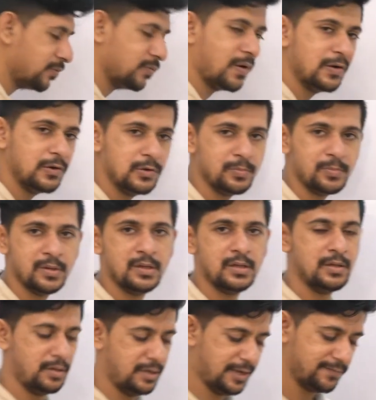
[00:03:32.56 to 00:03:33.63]
of volume,
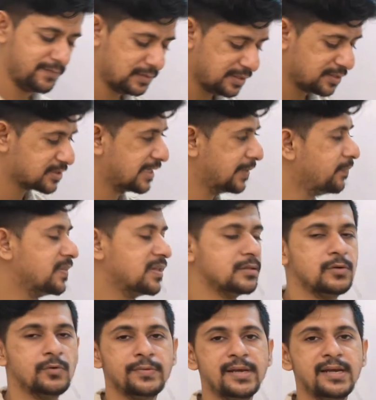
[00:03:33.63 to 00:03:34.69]
everything same.
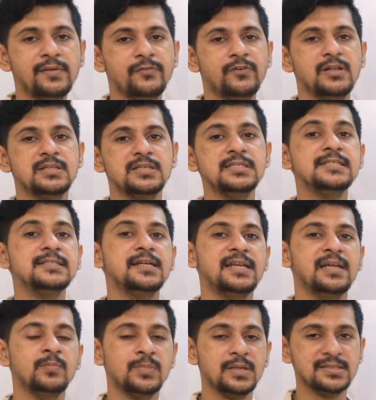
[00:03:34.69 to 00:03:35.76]
The only difference is the
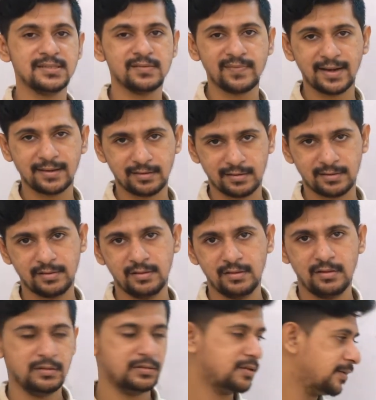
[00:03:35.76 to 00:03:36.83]
temperature factor,
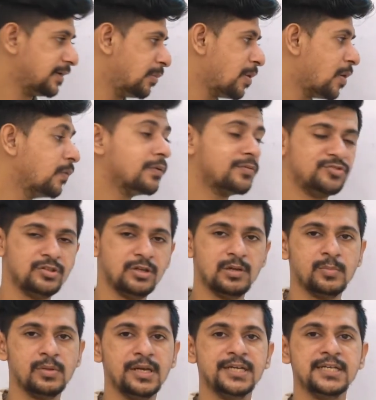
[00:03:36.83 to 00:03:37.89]
the amount of
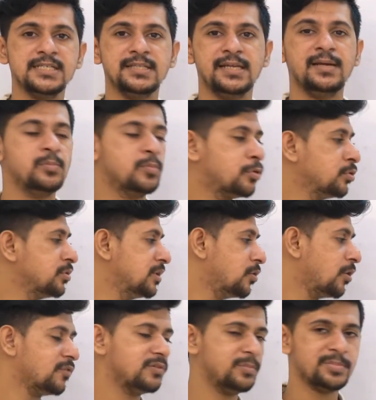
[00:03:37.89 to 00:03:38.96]
thermal energy that both the
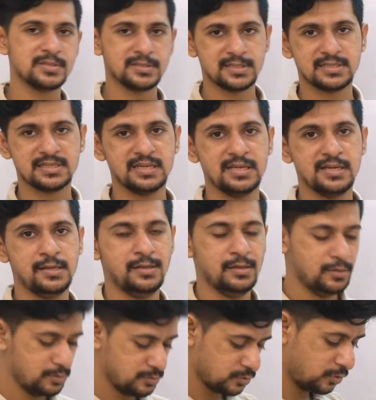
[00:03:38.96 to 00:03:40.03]
coffee possess.
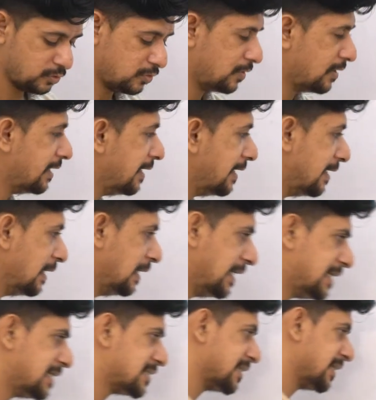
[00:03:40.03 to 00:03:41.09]
So
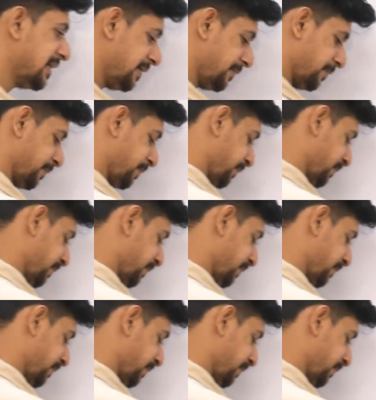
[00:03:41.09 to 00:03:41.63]
let's say,